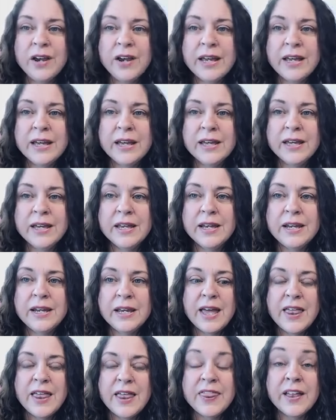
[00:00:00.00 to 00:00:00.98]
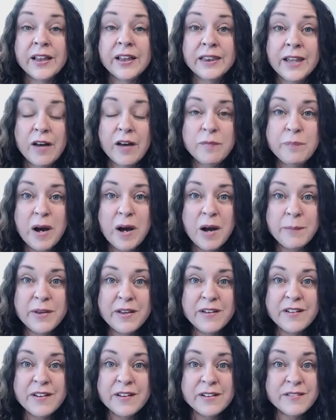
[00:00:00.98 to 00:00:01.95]
in the love
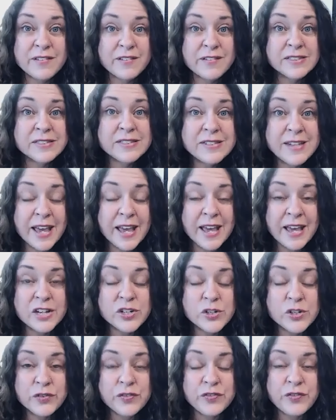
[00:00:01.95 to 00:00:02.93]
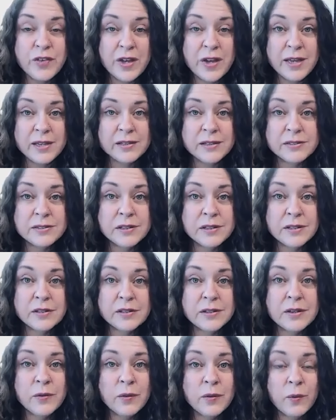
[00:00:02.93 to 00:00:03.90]
bombing stage or phase
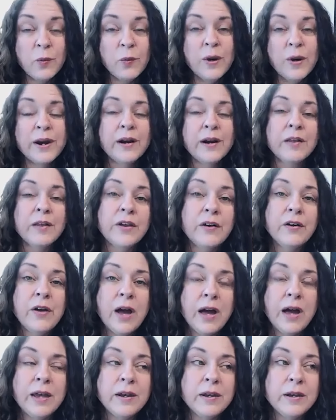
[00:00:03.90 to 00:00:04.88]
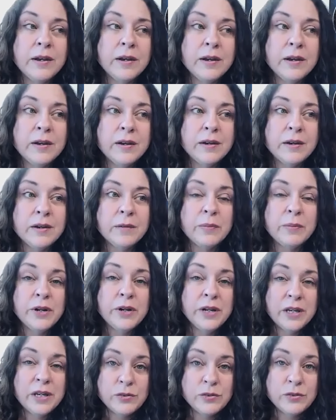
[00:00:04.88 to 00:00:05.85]
where they're not
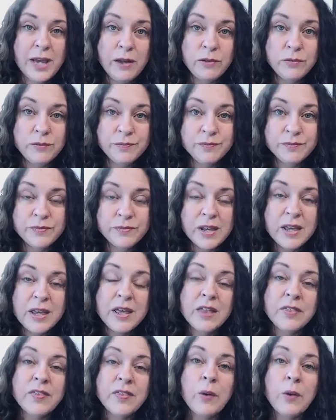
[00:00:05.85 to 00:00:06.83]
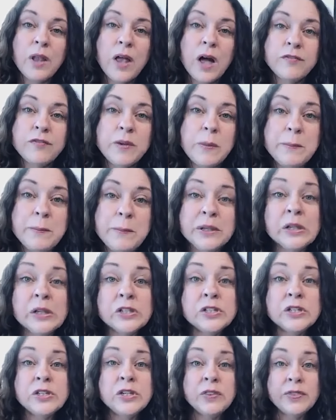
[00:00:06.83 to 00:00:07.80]
putting you down. They will often build
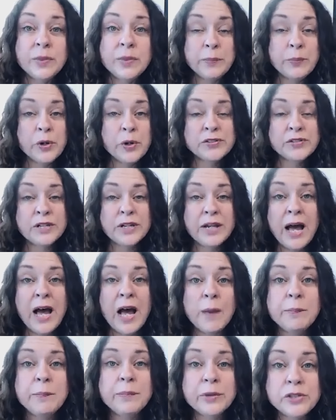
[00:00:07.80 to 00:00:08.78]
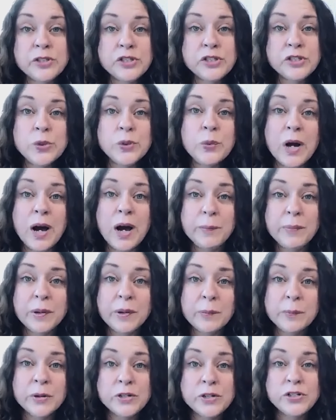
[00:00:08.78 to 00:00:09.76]
the person up, build you up,
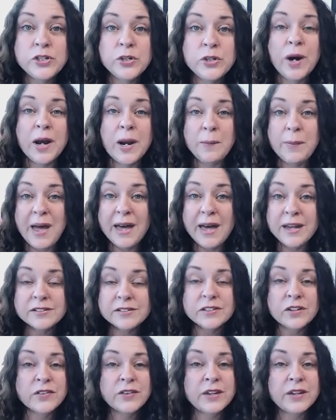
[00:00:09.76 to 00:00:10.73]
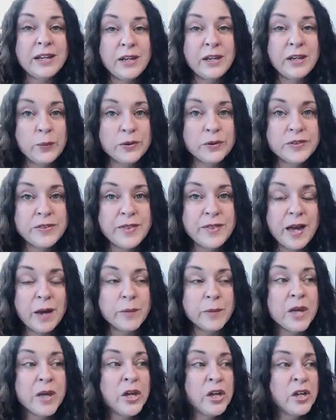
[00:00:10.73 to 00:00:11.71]
put you on a pedestal that equals
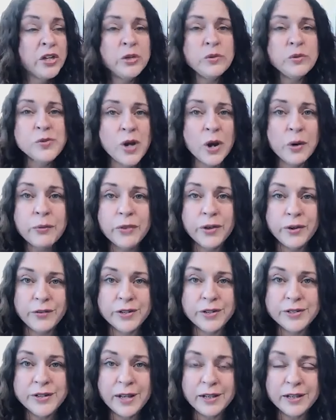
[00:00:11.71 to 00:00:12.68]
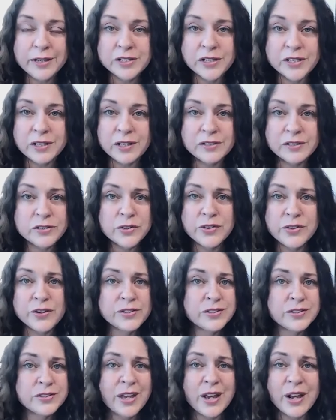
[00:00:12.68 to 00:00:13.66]
them. You know they're intelligent. And so they're
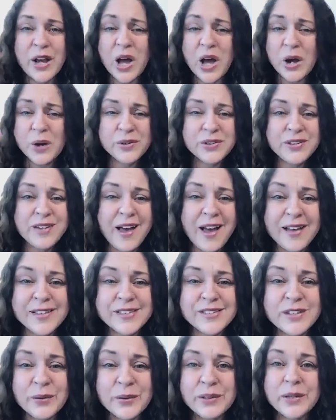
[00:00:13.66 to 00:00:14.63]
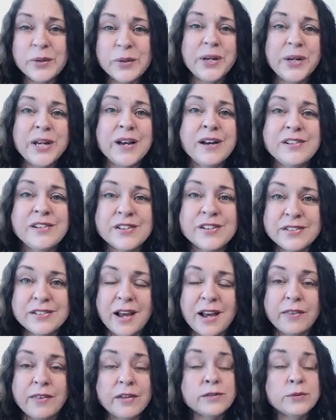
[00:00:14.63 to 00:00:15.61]
saying, oh, yes, only we
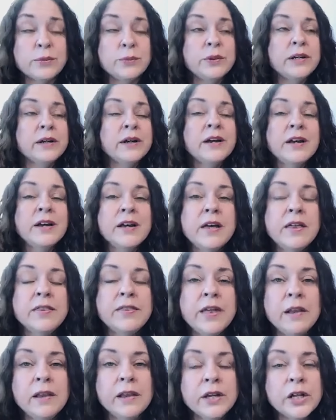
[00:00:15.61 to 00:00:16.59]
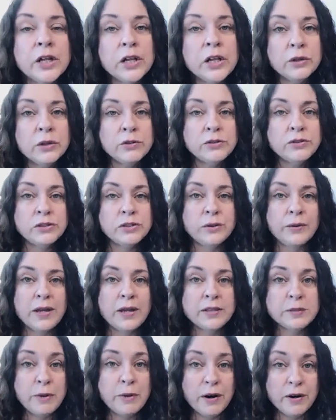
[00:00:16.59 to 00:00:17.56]
understand this. We, they'll include you
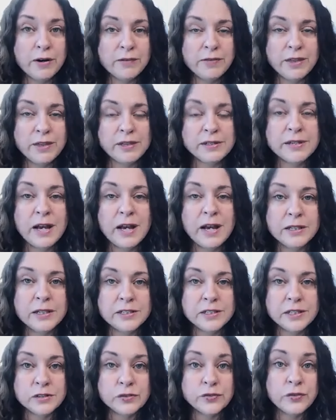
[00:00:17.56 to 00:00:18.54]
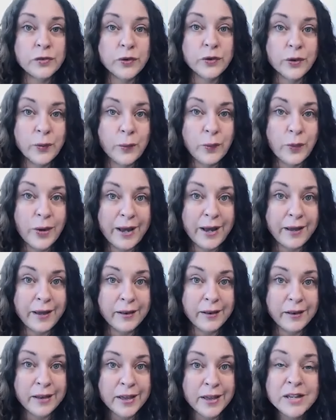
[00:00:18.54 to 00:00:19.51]
as part of the intelligence for a
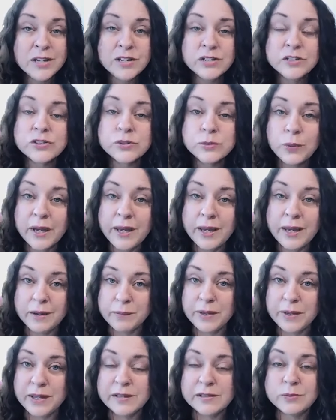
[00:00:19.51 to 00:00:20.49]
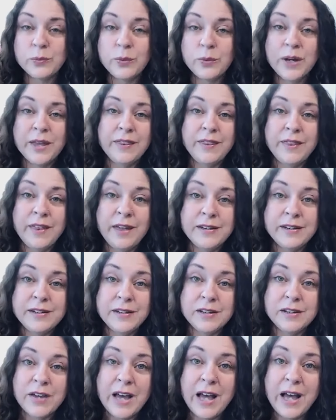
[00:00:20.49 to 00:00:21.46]
while. Just wait, because when they
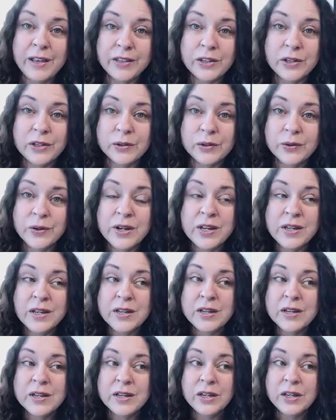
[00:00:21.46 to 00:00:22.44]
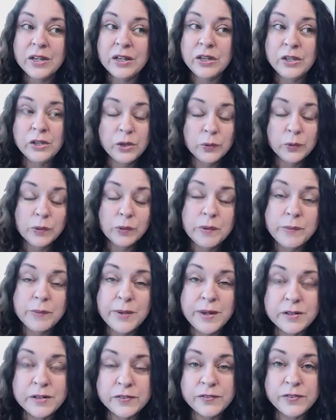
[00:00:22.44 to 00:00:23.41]
devalue, you will be
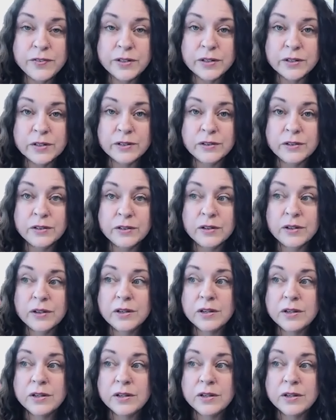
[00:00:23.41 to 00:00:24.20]
made to feel